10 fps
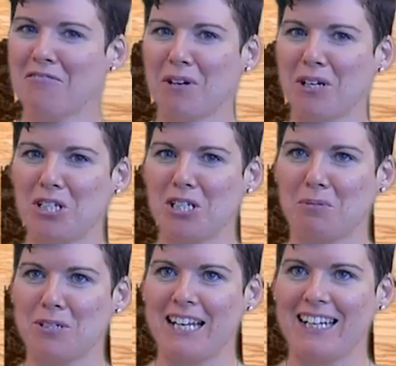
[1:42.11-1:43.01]
which is
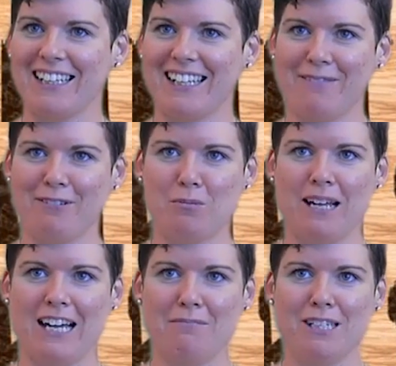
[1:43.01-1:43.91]
presenting the image
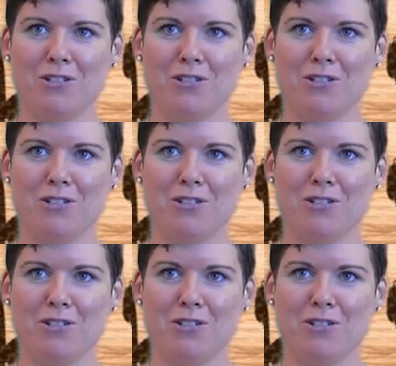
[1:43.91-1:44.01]
behind me,